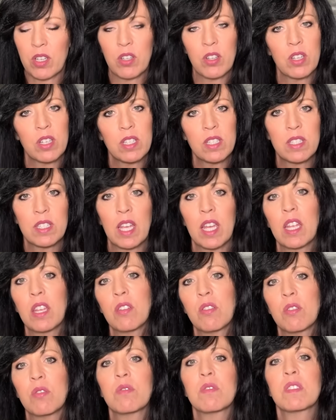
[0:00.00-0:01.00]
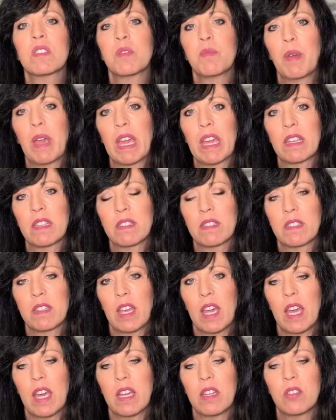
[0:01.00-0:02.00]
You're going to stay in your own space
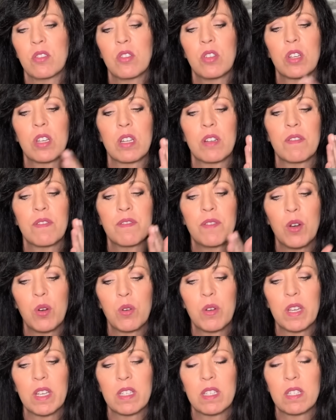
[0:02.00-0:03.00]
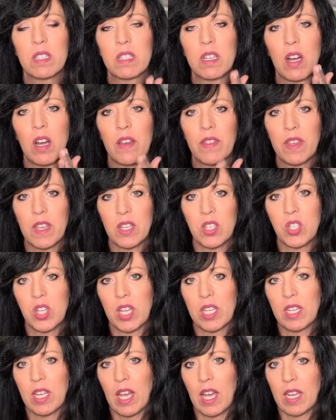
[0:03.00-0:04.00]
and you're going to focus on the
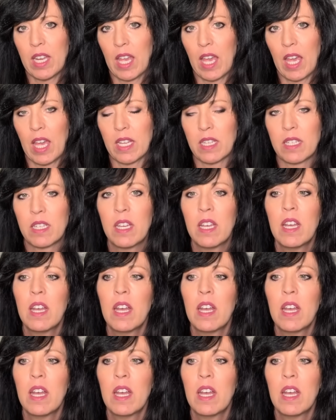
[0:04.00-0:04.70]
agenda at hand.